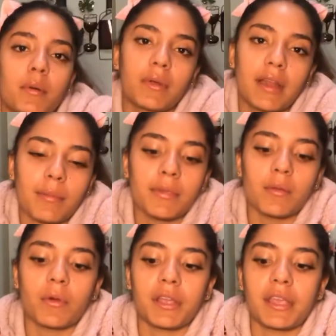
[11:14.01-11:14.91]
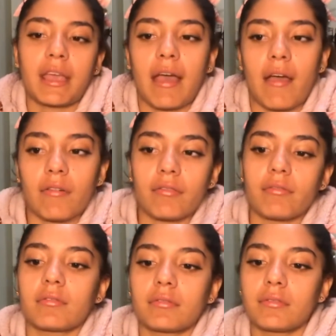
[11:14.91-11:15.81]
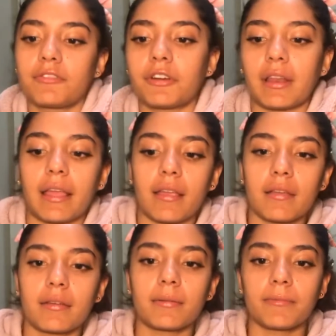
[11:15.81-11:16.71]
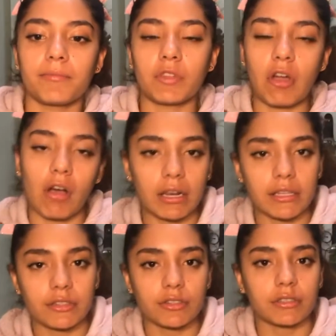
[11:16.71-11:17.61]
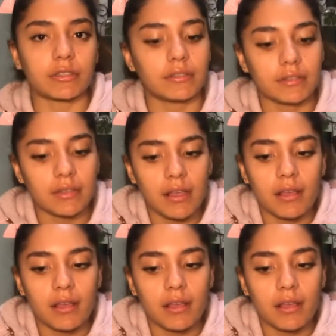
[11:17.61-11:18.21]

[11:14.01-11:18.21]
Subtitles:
But when I be working out for like college, because